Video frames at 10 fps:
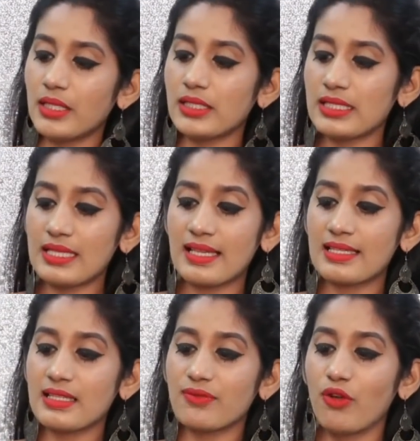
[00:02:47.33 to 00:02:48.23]
but it
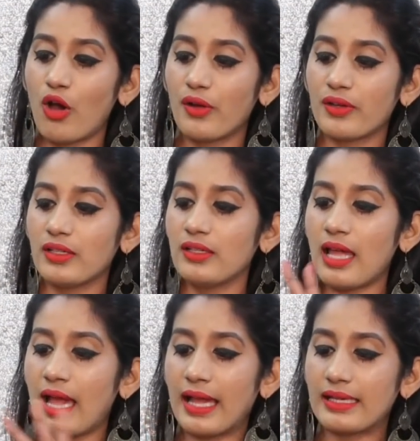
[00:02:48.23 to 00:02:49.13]
has this
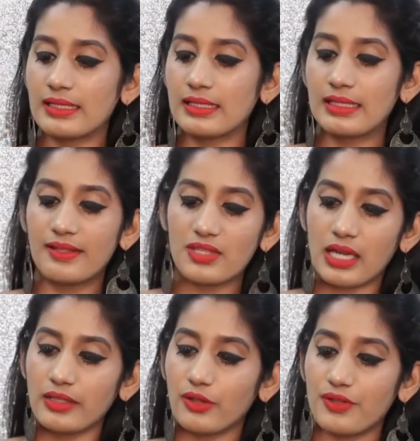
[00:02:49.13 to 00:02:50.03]
floral and leaves
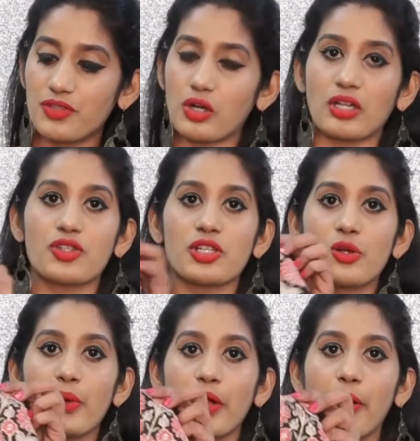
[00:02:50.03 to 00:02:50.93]
kind of a
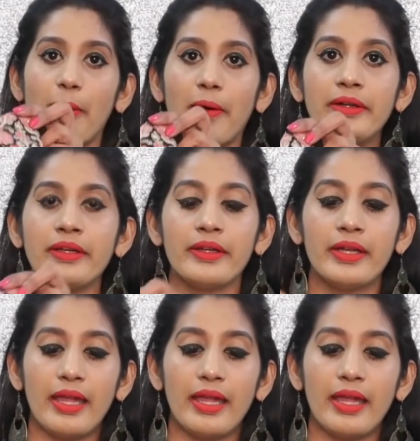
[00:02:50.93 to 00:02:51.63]
structure going on.